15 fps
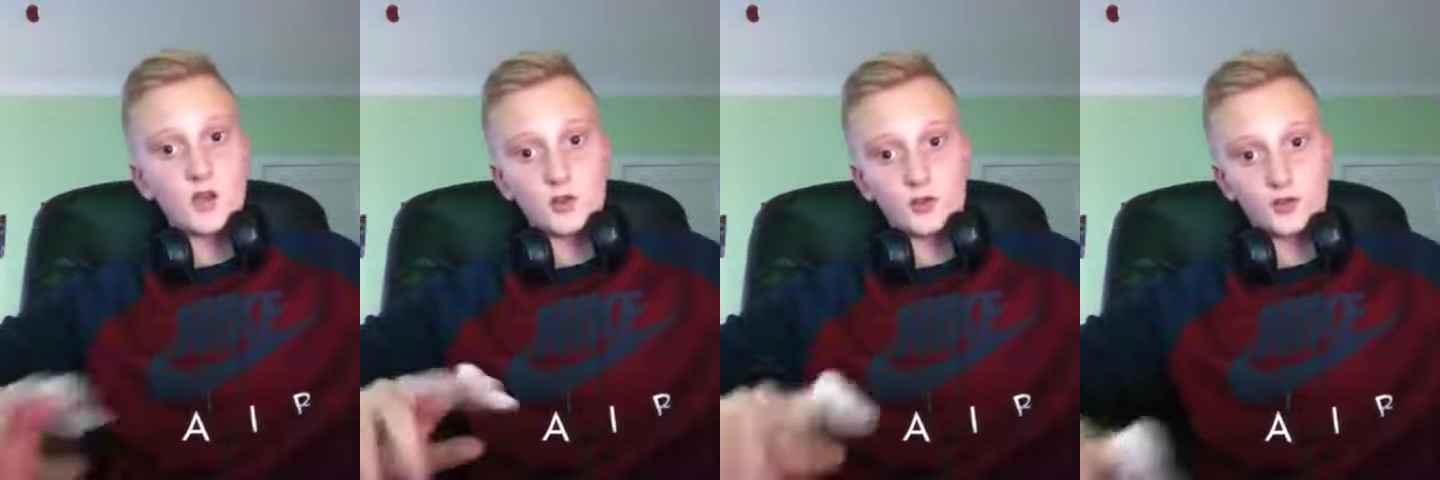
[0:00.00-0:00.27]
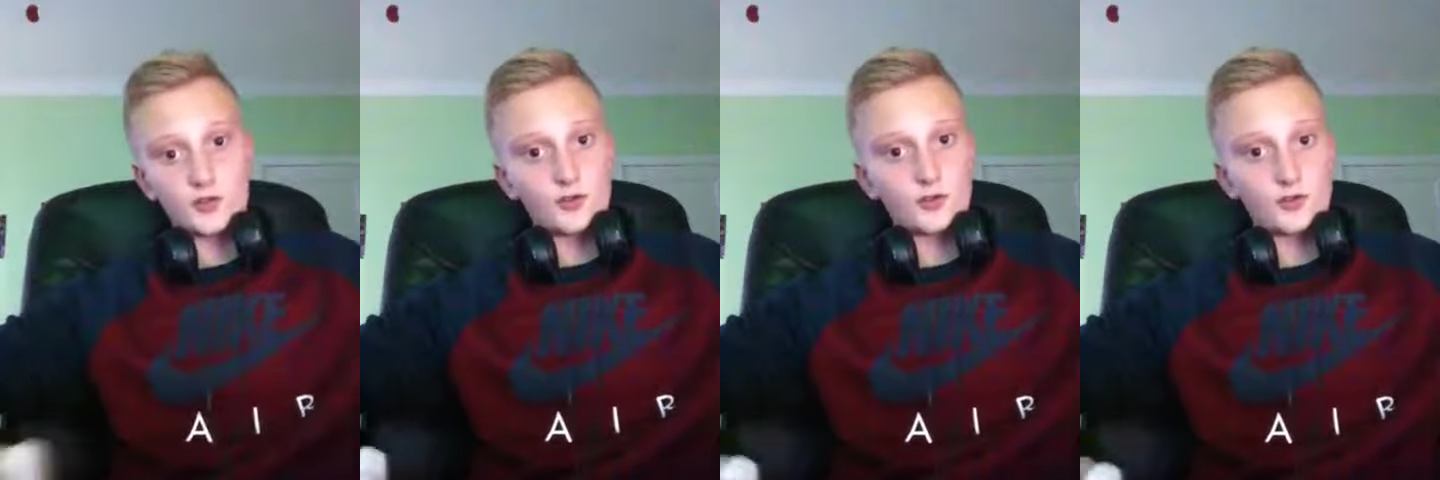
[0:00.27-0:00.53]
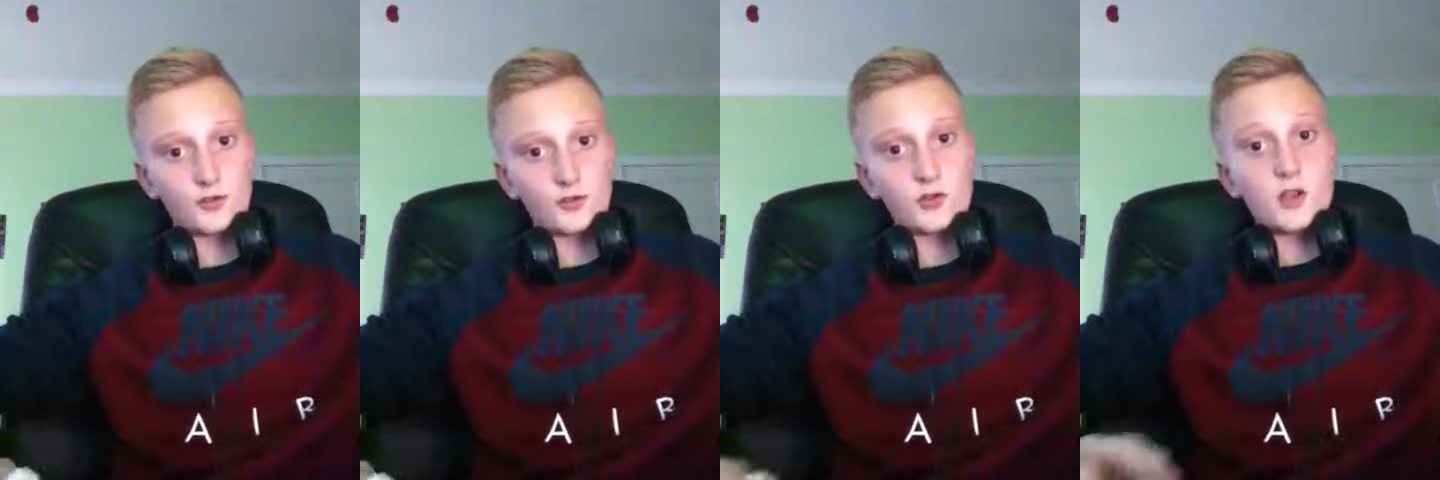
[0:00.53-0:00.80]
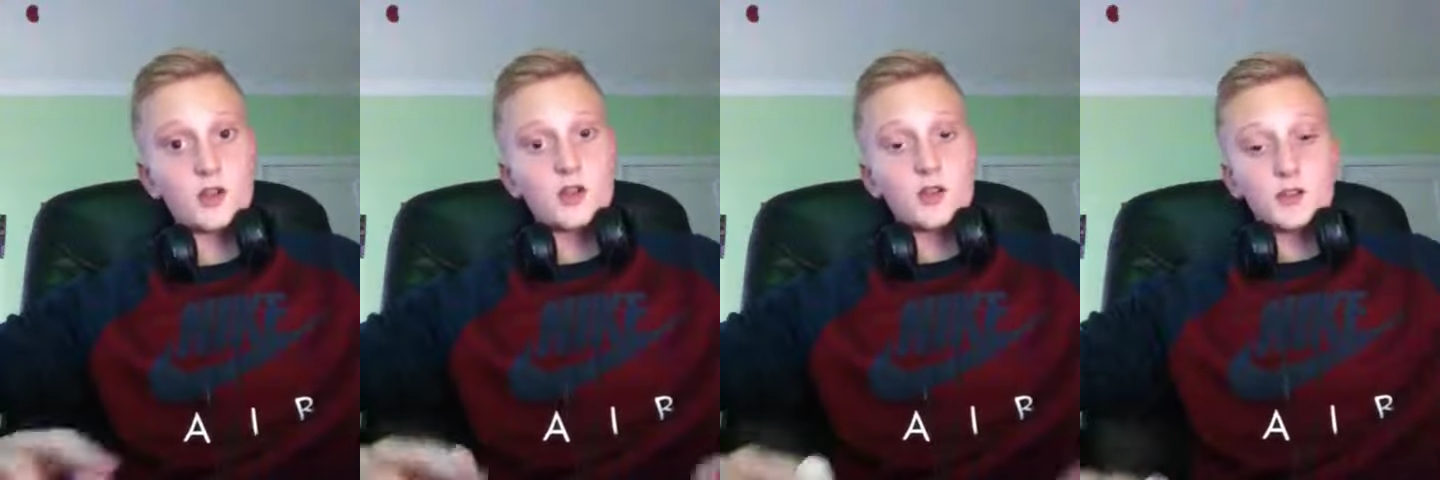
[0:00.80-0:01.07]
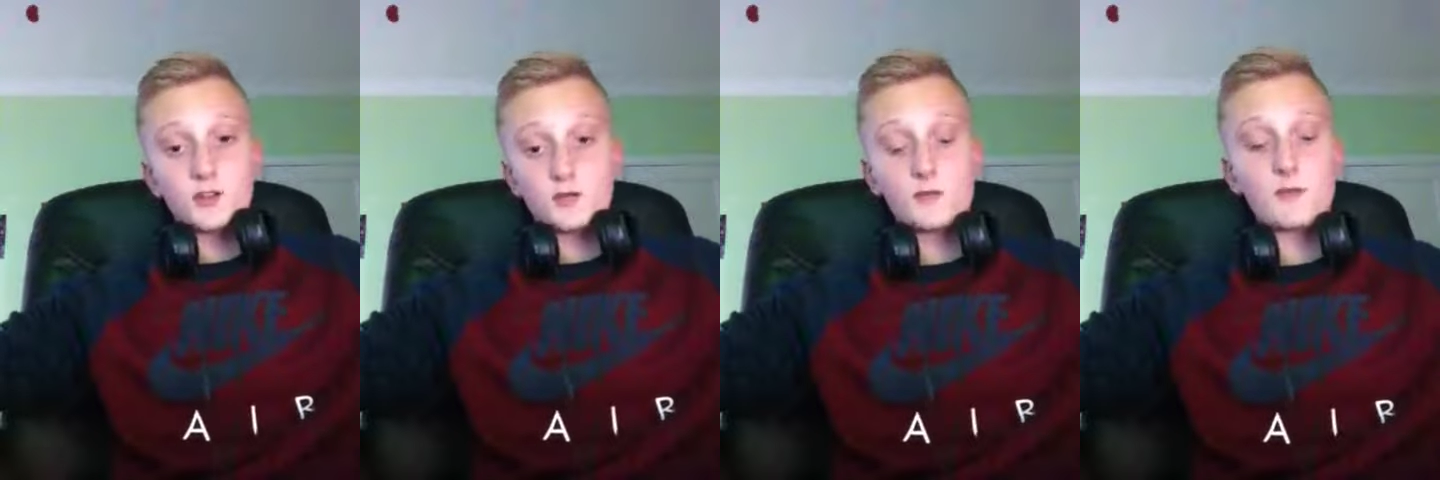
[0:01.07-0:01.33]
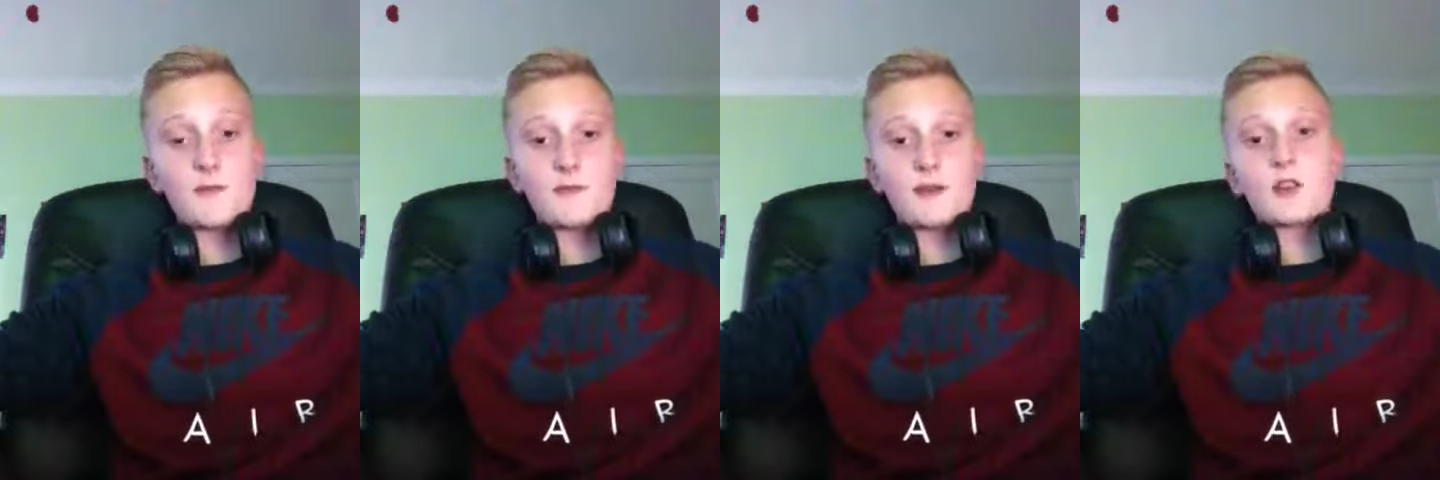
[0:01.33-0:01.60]
underscore so
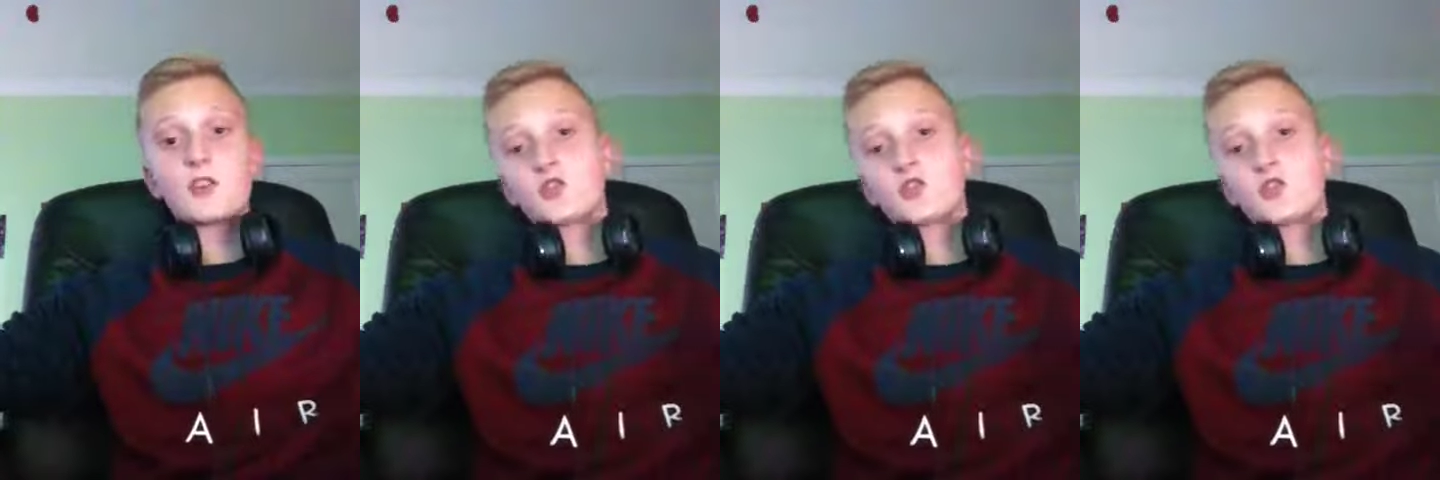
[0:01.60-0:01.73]
remember,